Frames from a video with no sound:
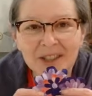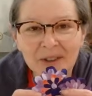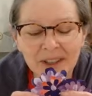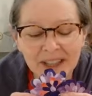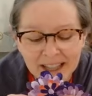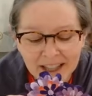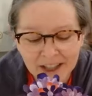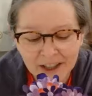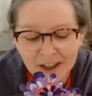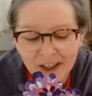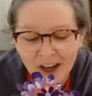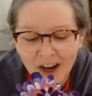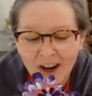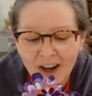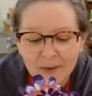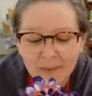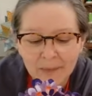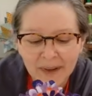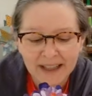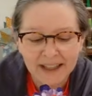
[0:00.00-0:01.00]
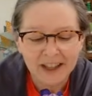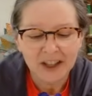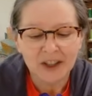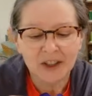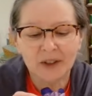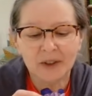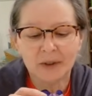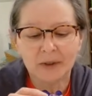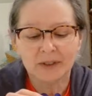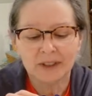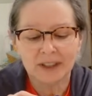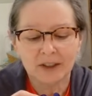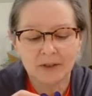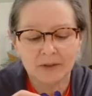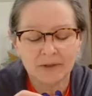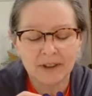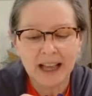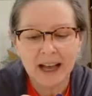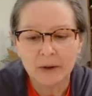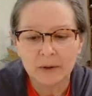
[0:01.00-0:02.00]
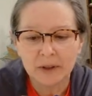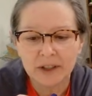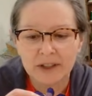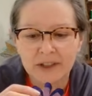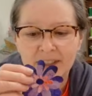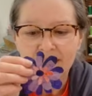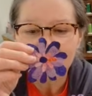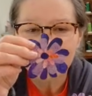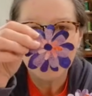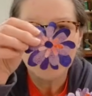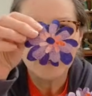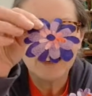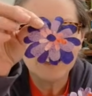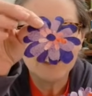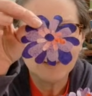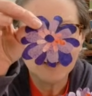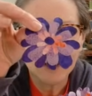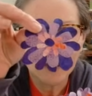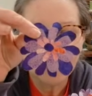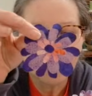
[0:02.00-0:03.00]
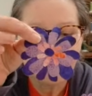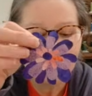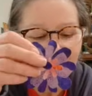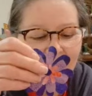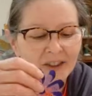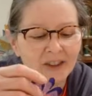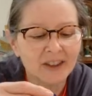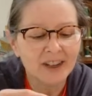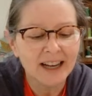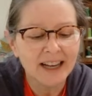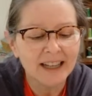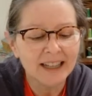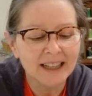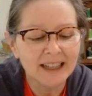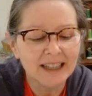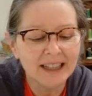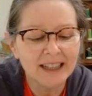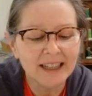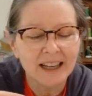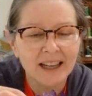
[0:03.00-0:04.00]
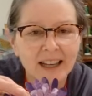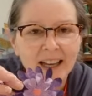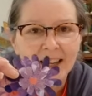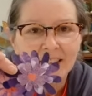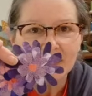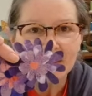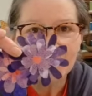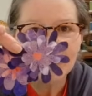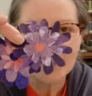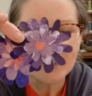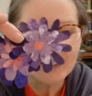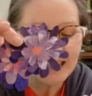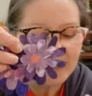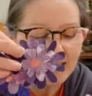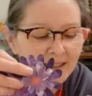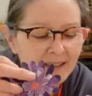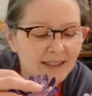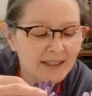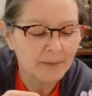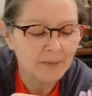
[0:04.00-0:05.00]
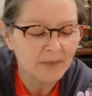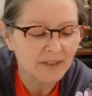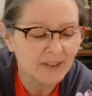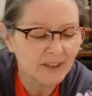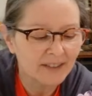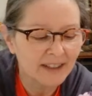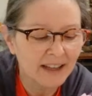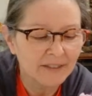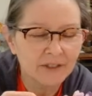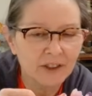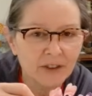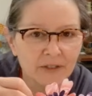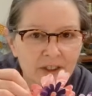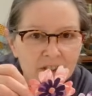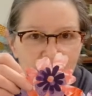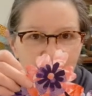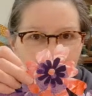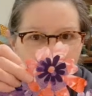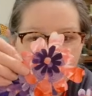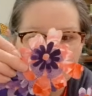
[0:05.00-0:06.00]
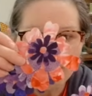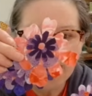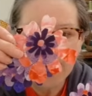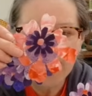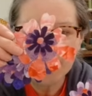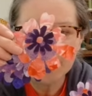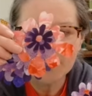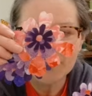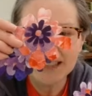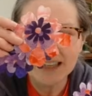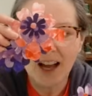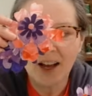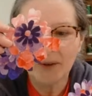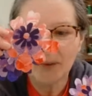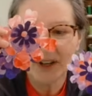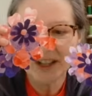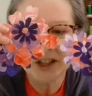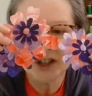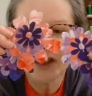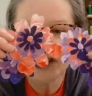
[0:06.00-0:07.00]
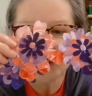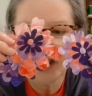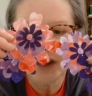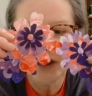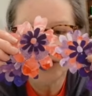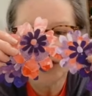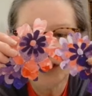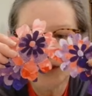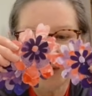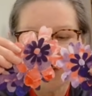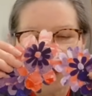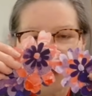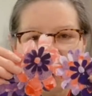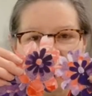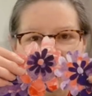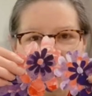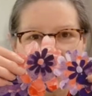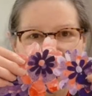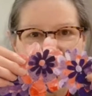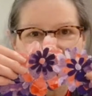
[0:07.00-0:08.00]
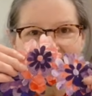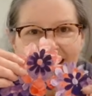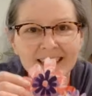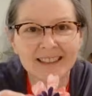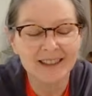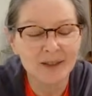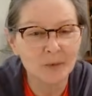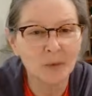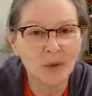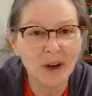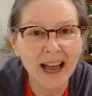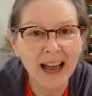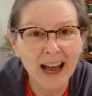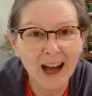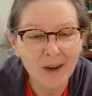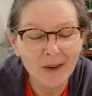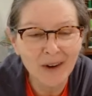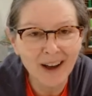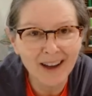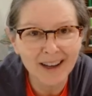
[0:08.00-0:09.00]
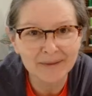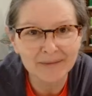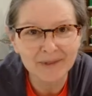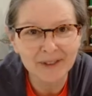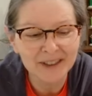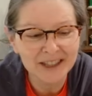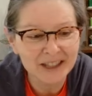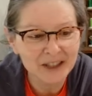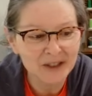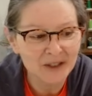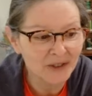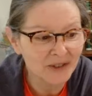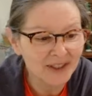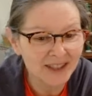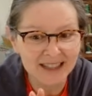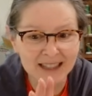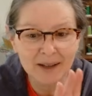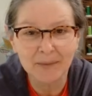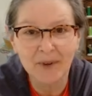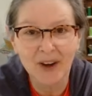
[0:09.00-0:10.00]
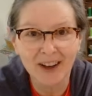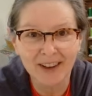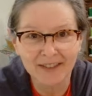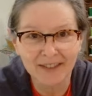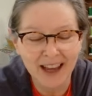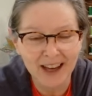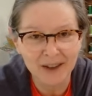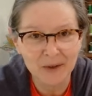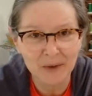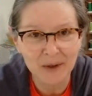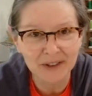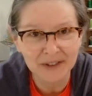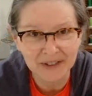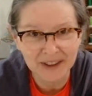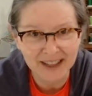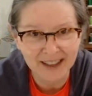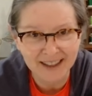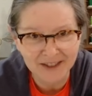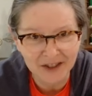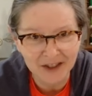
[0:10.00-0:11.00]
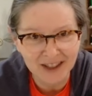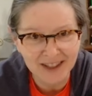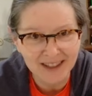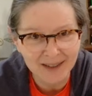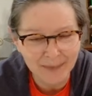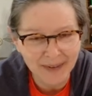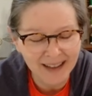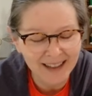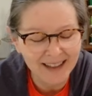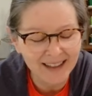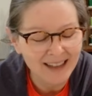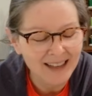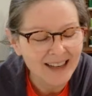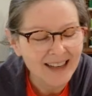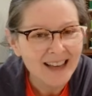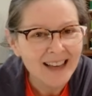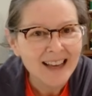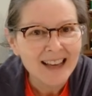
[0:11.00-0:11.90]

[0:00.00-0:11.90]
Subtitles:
So here are my cute little flowers that I have created using some of the leftover scraps. I want to show you how to make these and how I'm going to use them on that quilt that I just made.